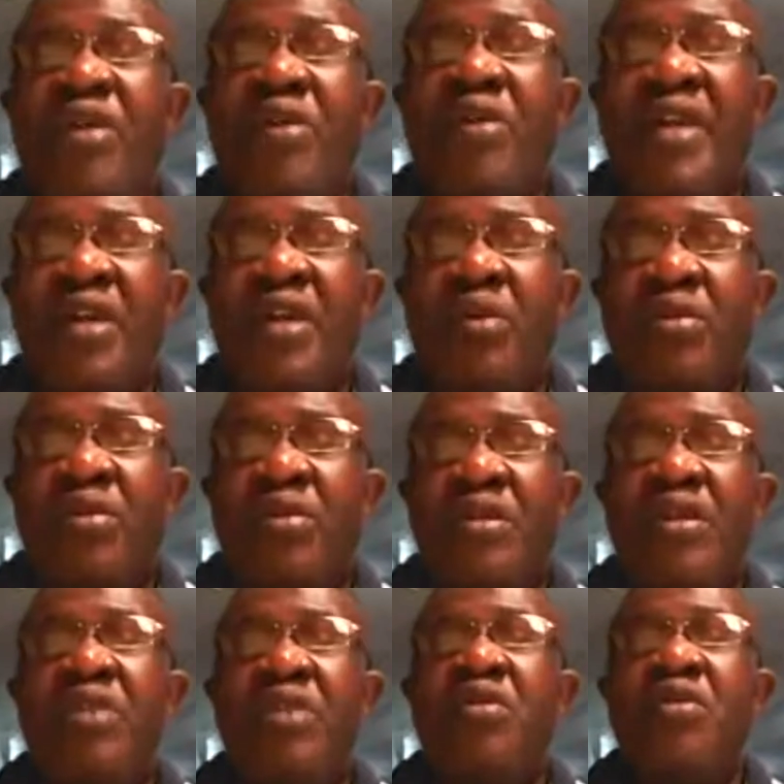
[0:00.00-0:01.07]
you recruit,
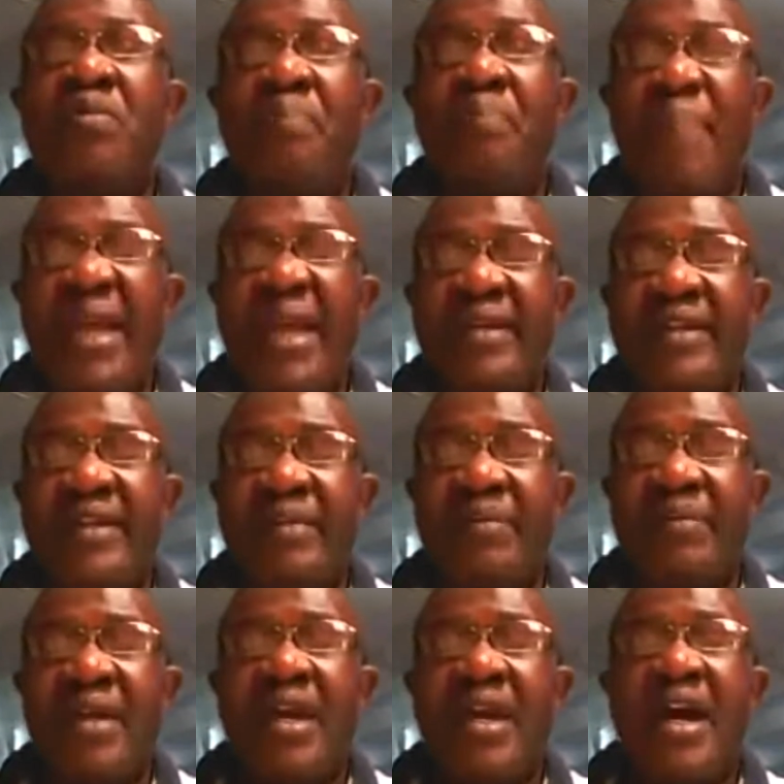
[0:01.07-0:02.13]
you make
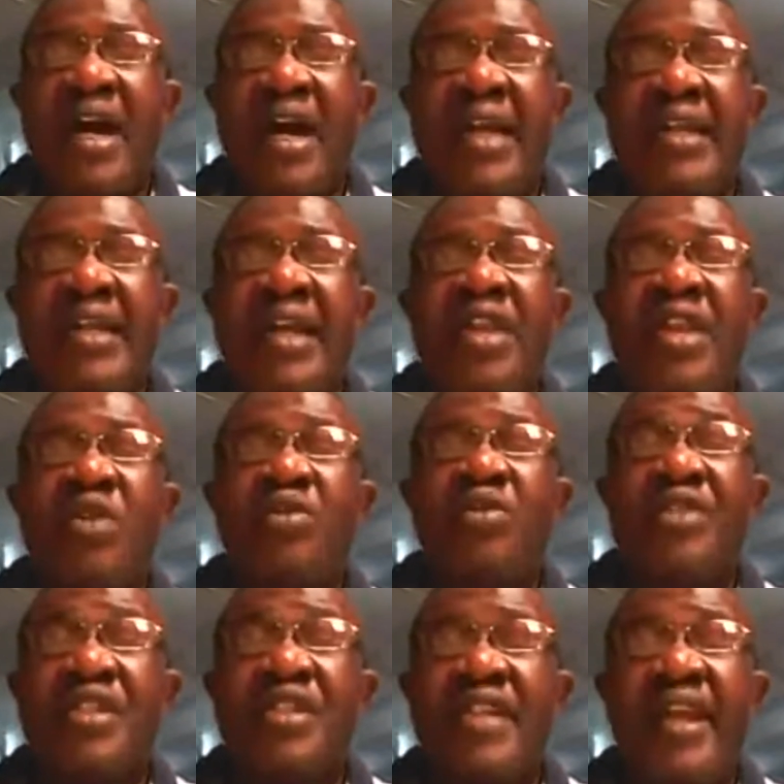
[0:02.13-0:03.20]
them, and then
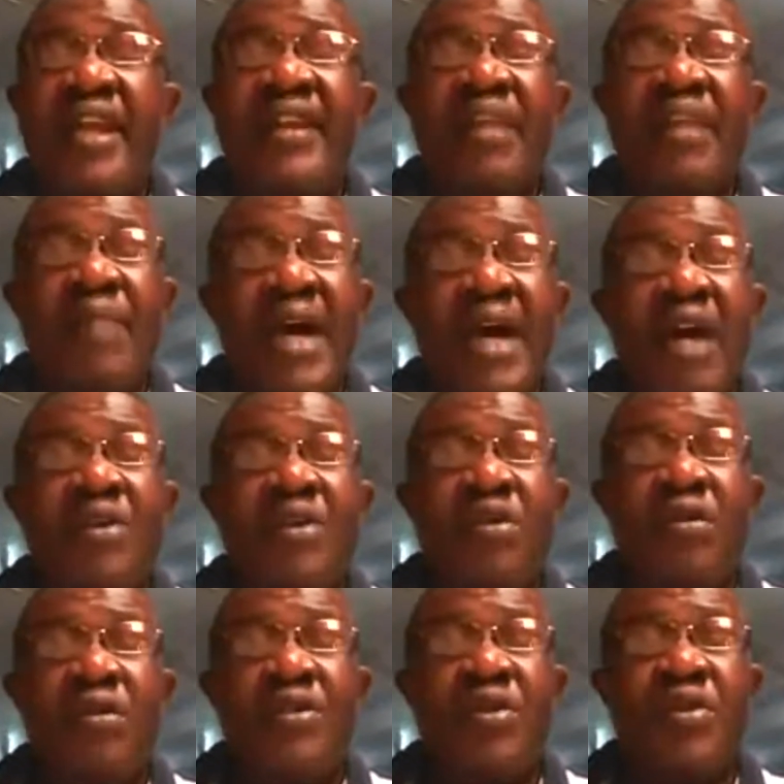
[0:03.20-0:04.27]
you send them out
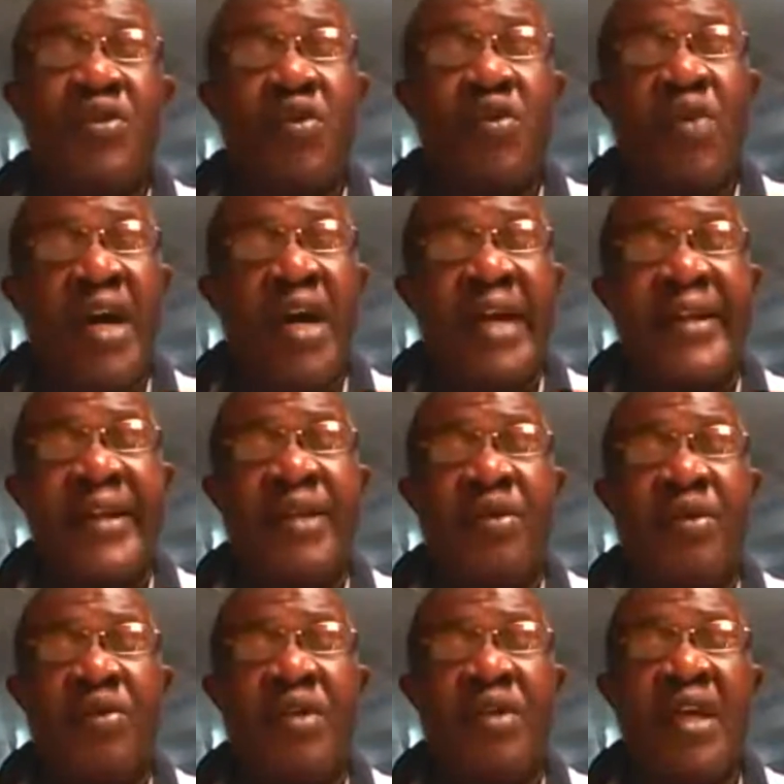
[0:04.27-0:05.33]
also to go and
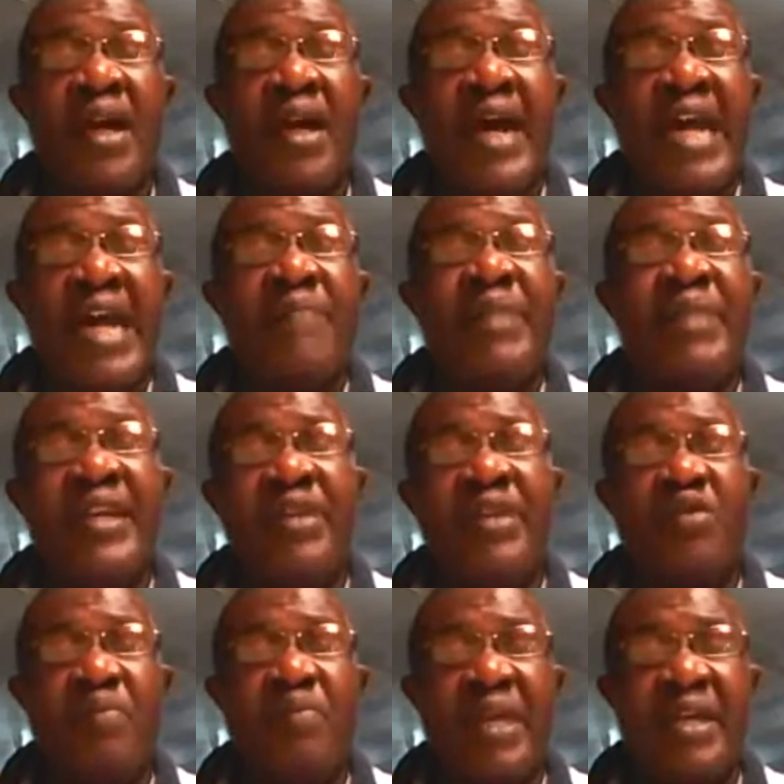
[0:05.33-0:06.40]
recruit and begin
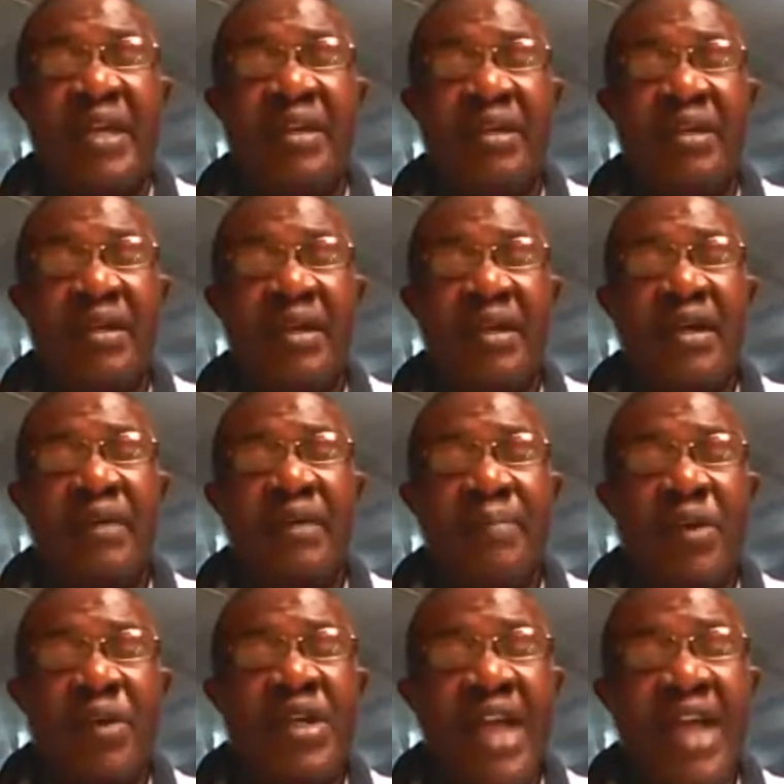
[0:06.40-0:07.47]
to make.
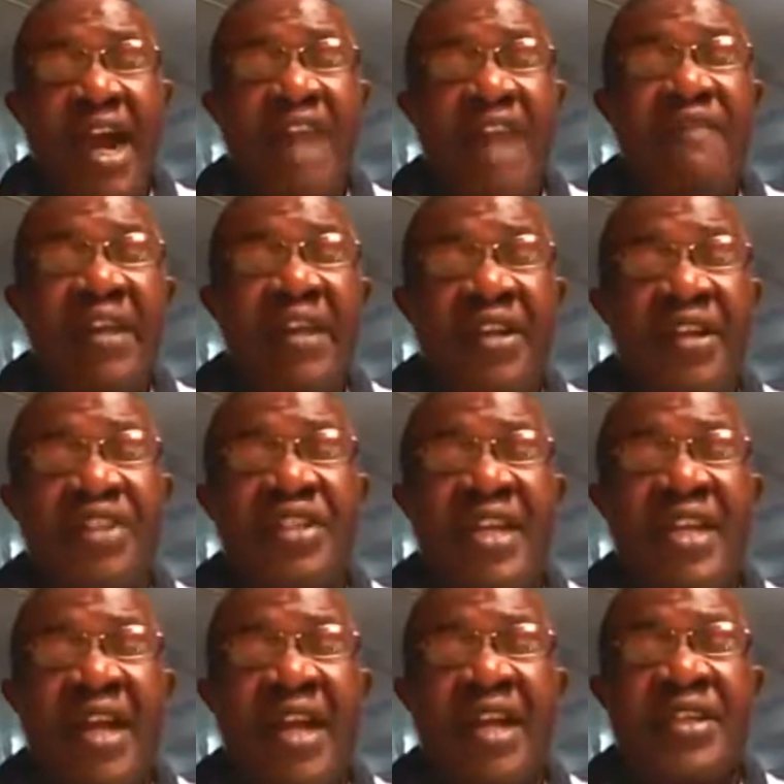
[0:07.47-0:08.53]
But the advantage
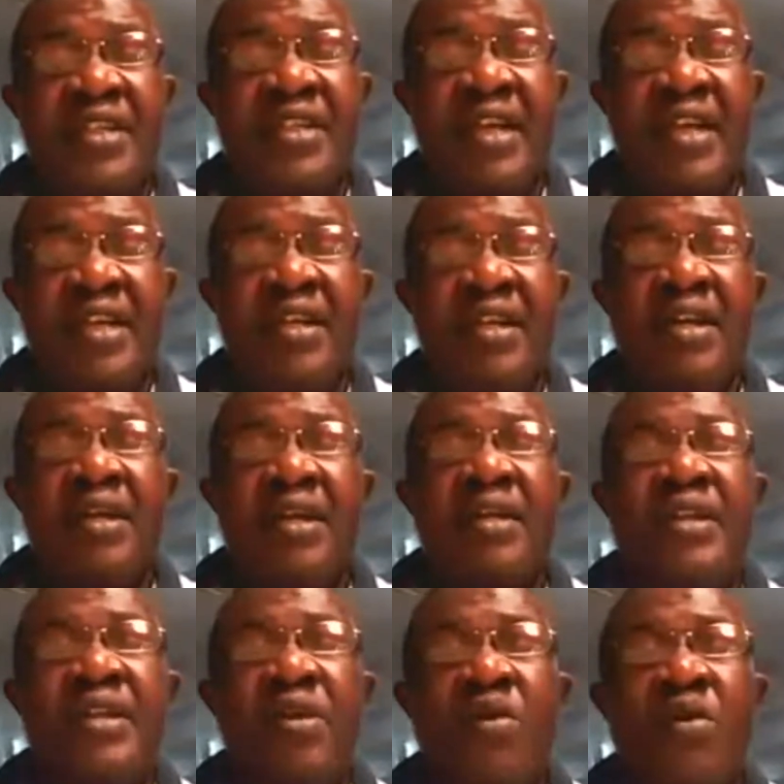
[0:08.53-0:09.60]
here is that
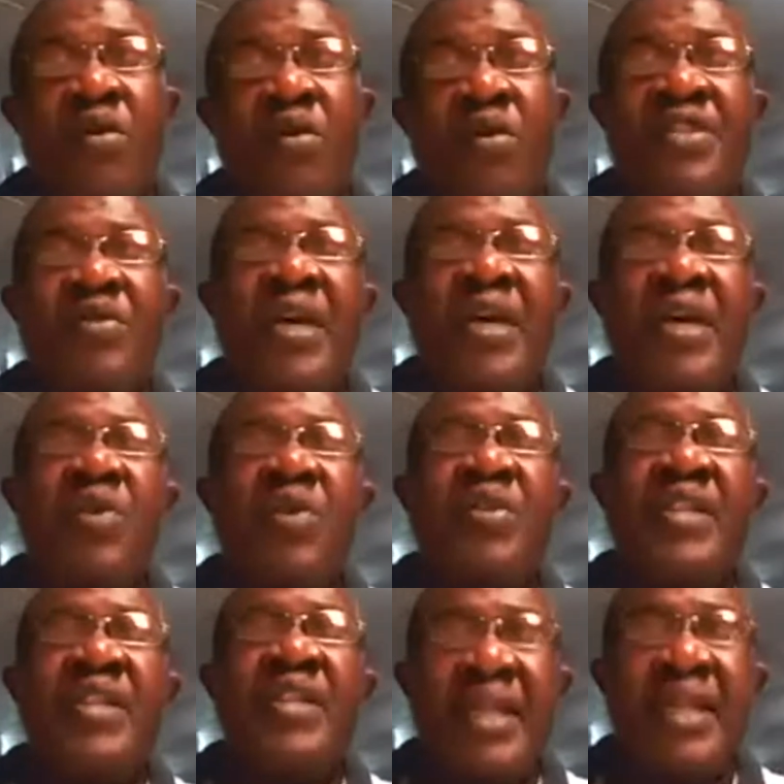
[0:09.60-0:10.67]
the ones you are
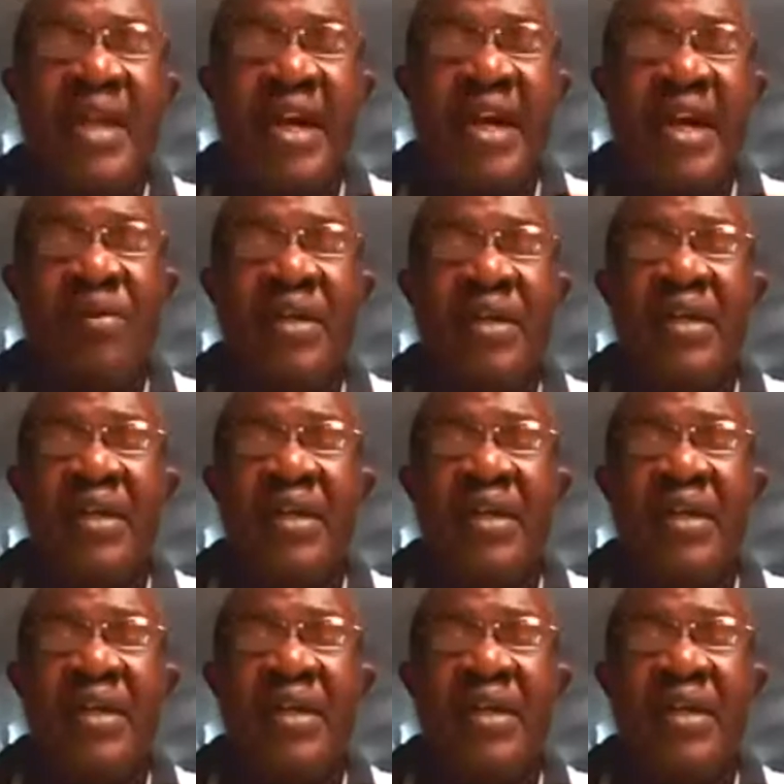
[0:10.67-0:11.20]
recruiting now